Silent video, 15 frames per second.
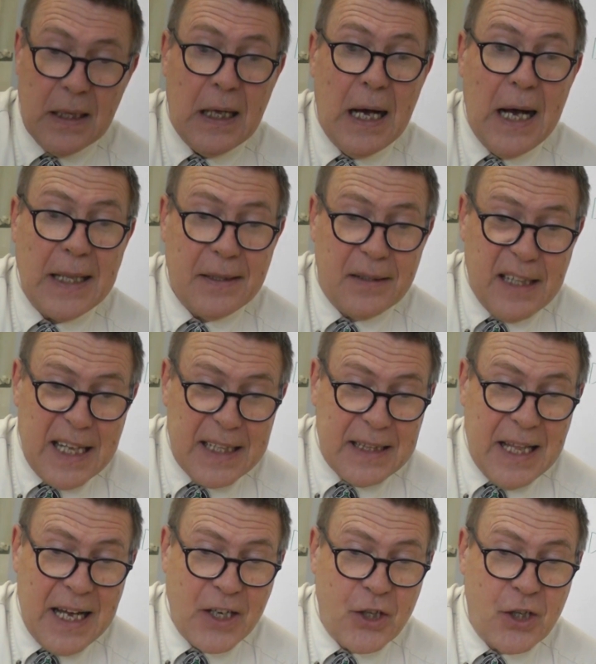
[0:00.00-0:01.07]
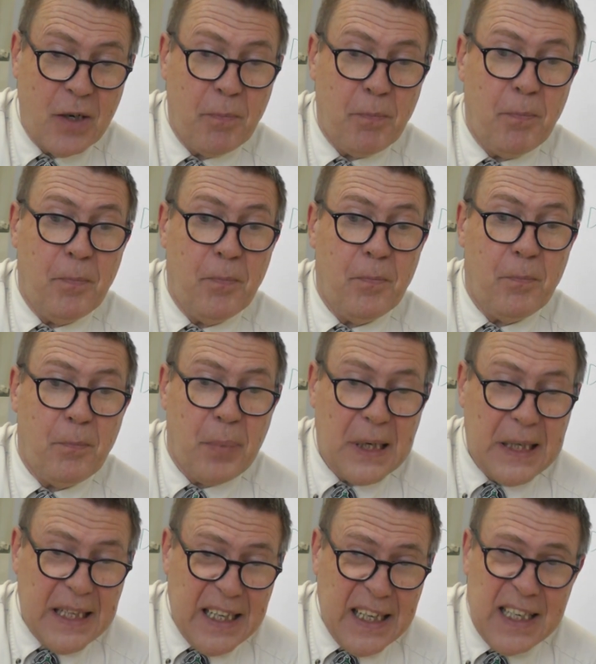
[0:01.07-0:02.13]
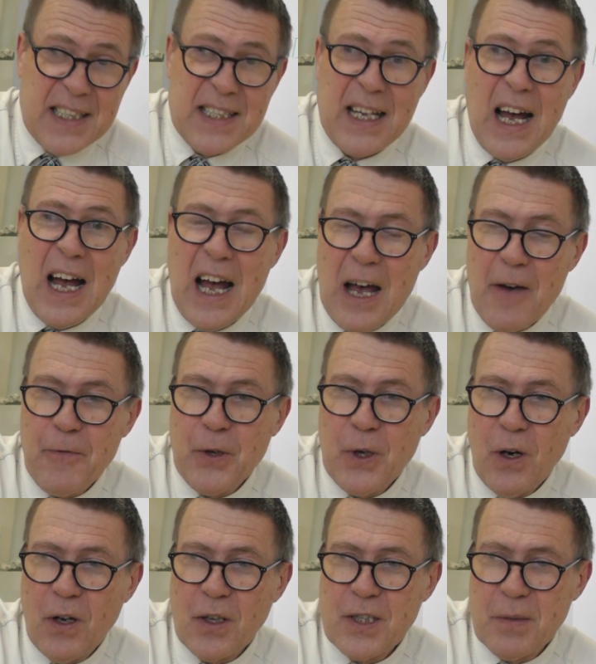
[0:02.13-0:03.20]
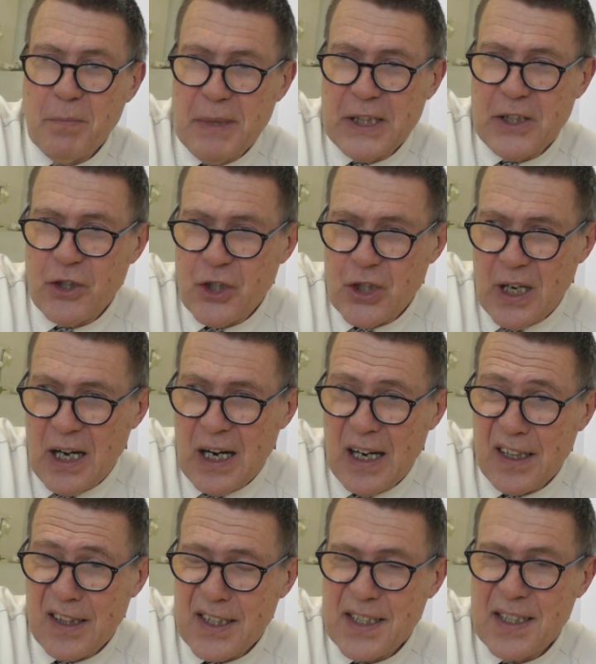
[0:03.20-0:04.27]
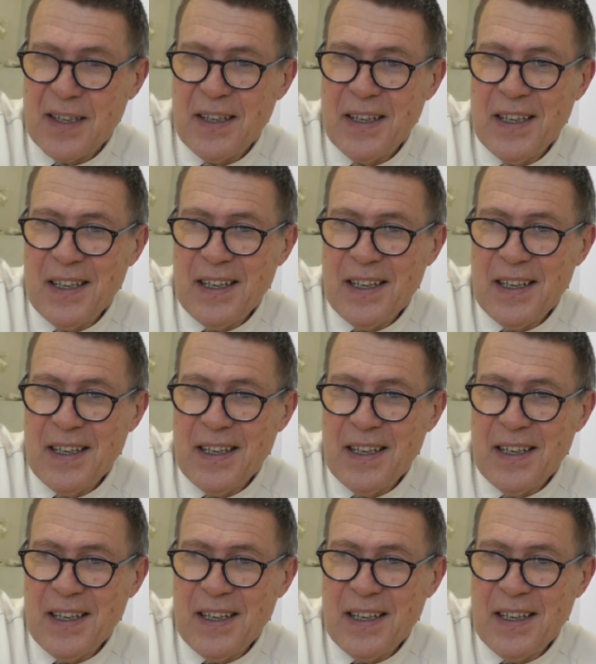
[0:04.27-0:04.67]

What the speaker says: At that lecture, please have your Smith charts,